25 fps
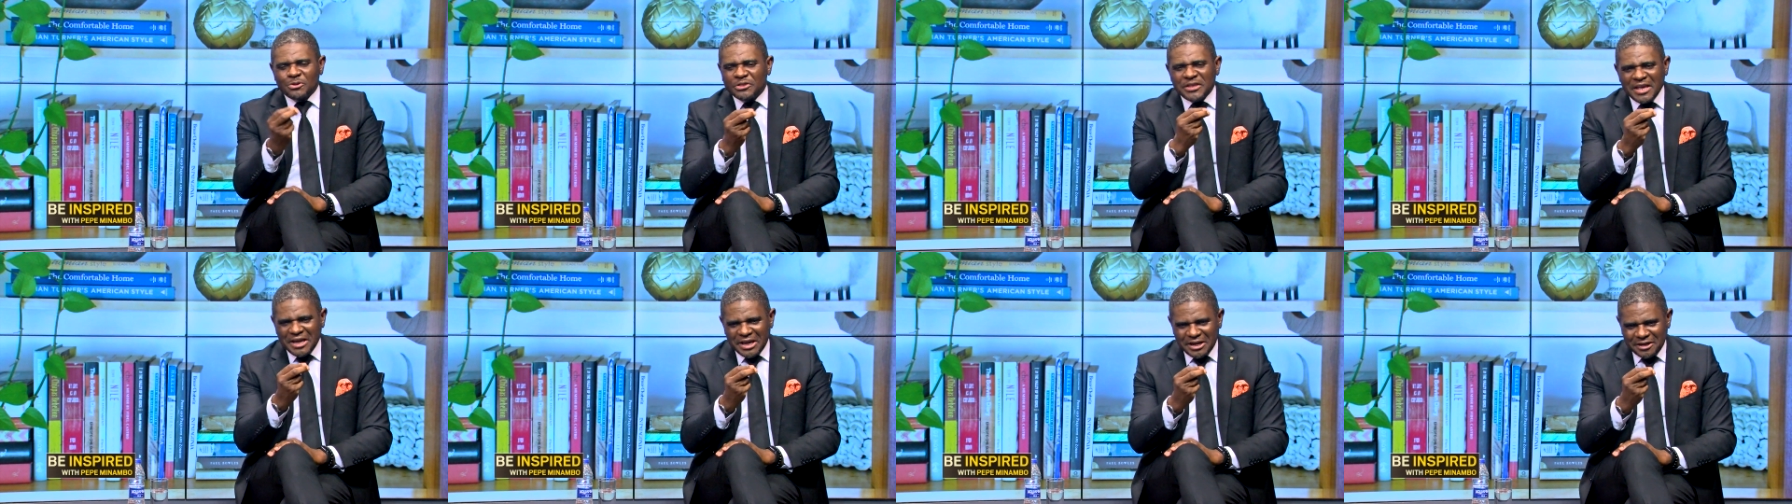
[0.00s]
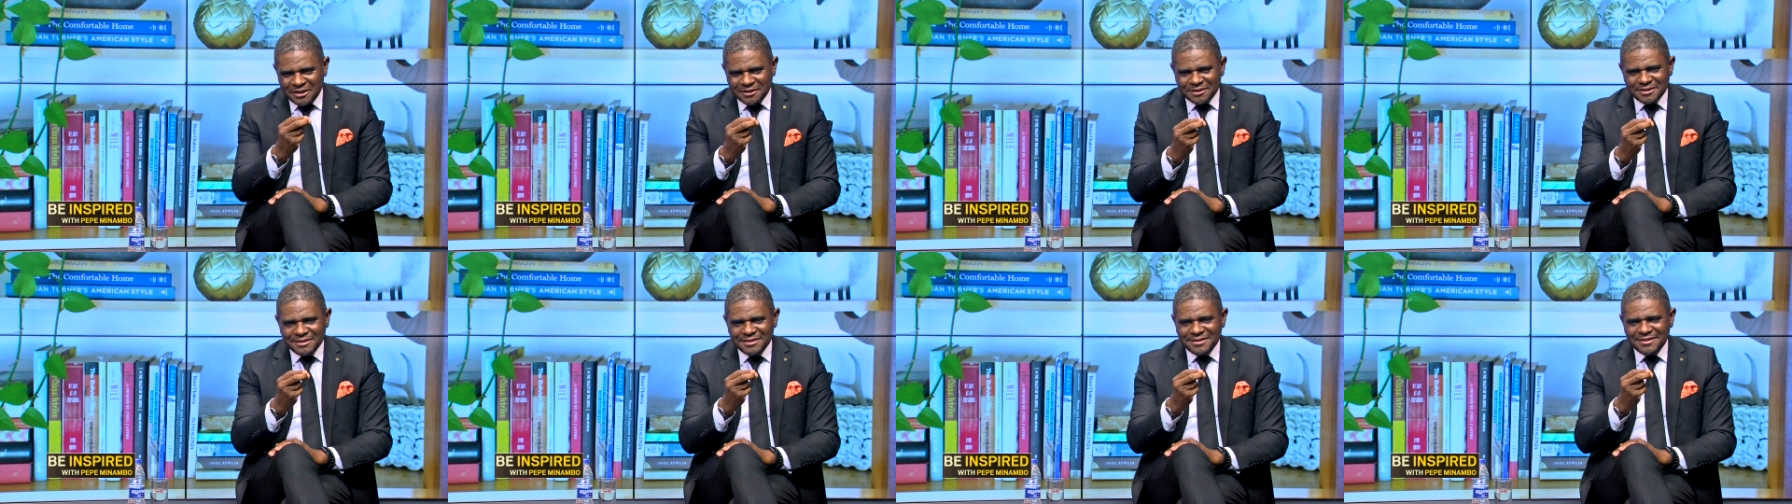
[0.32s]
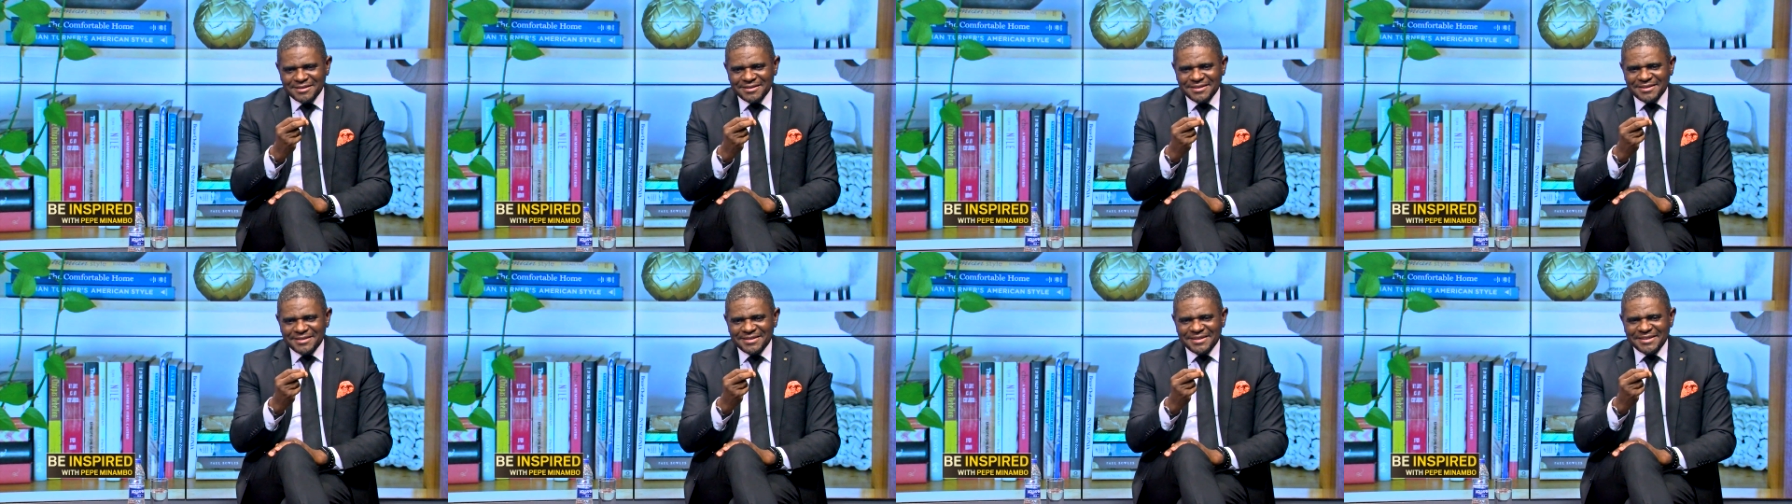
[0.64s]
thing
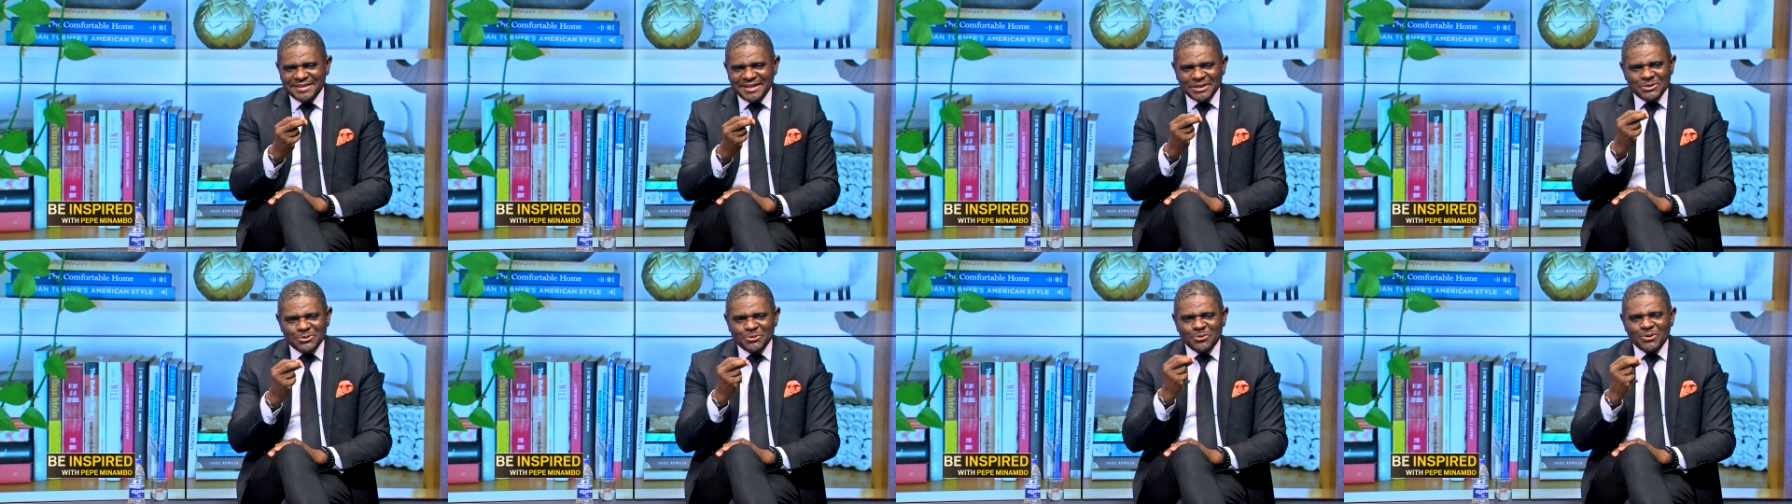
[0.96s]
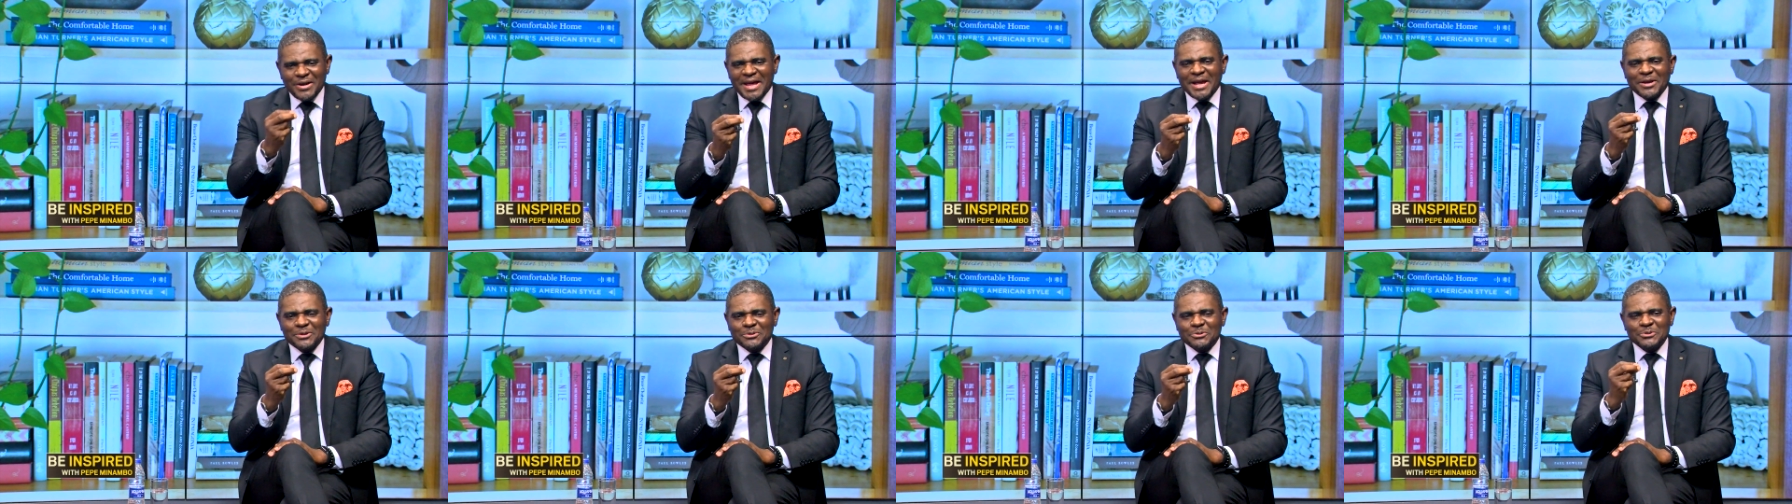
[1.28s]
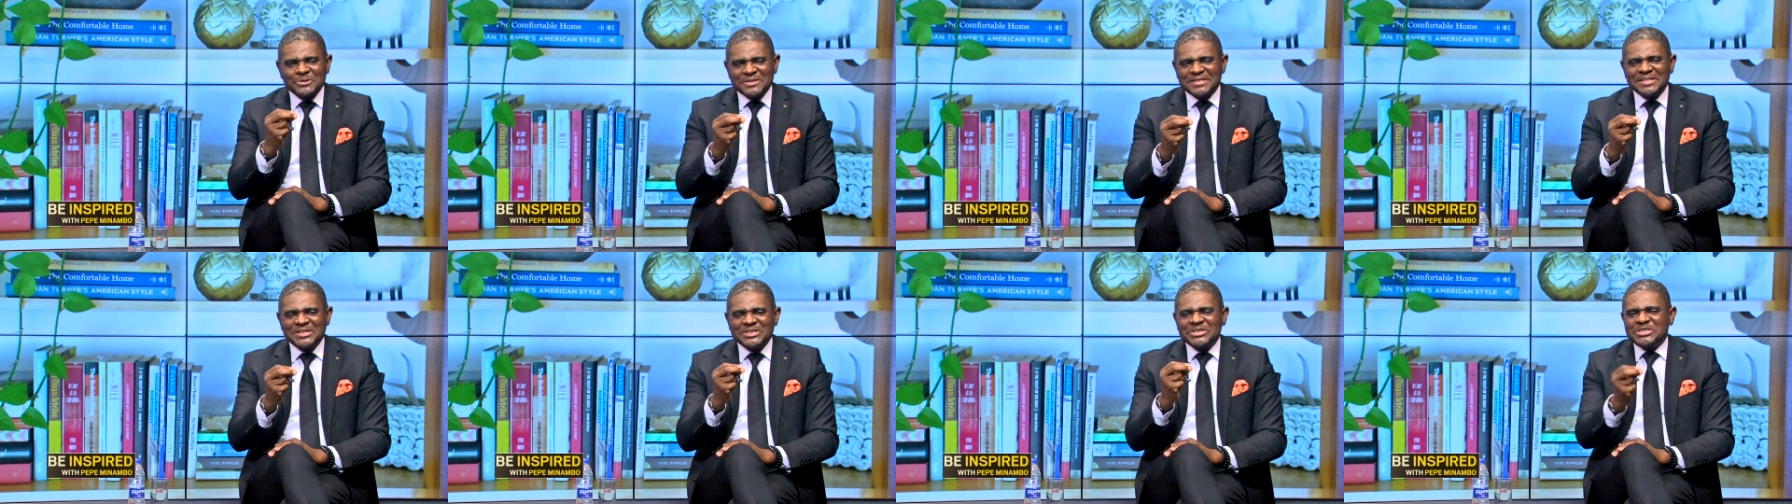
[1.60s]
that you like to
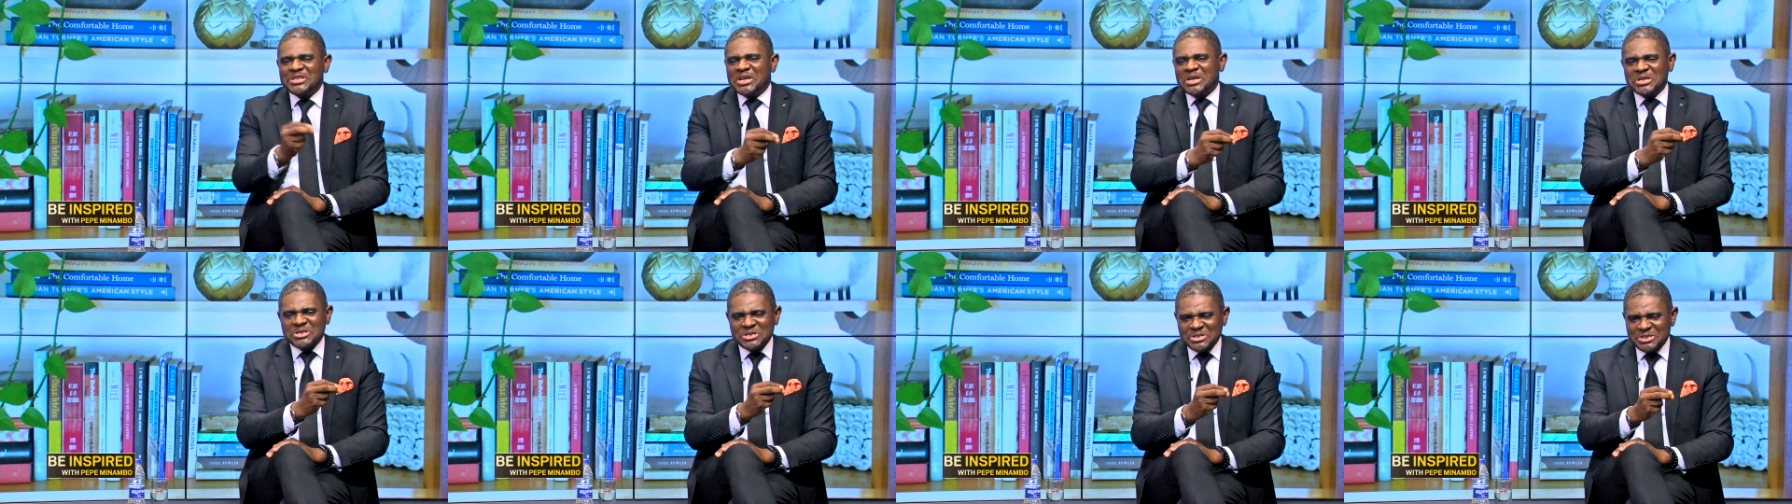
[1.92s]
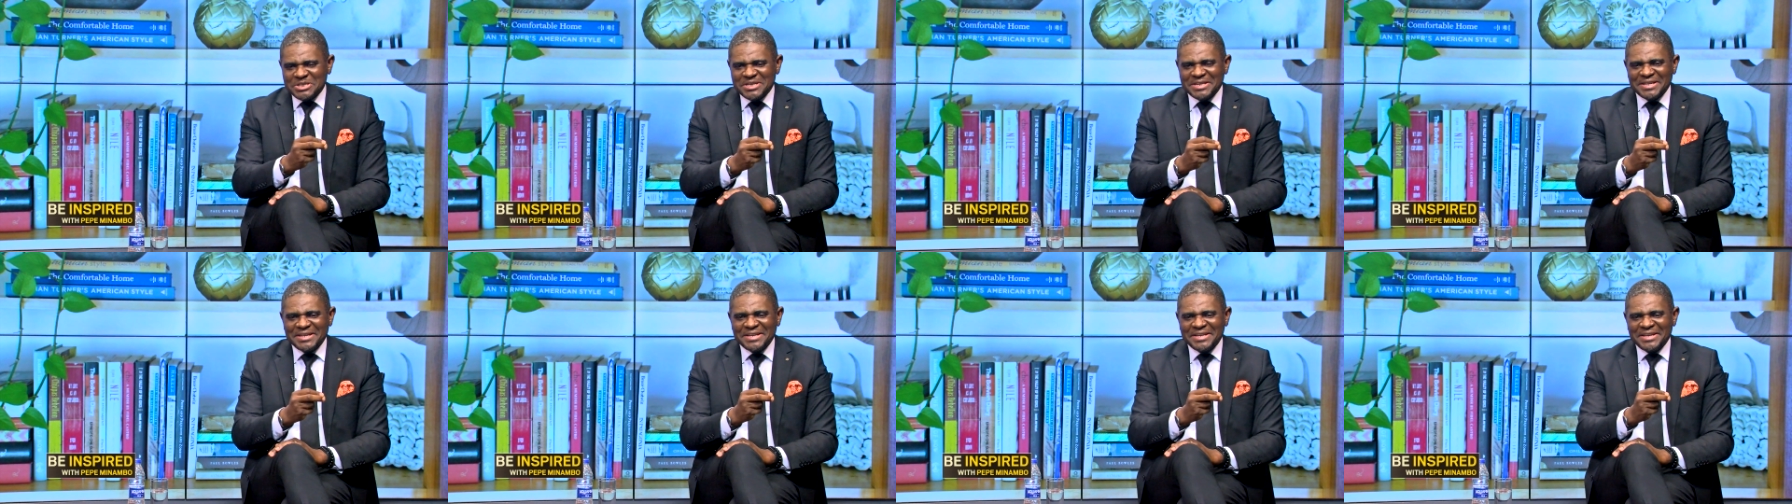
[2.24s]
see change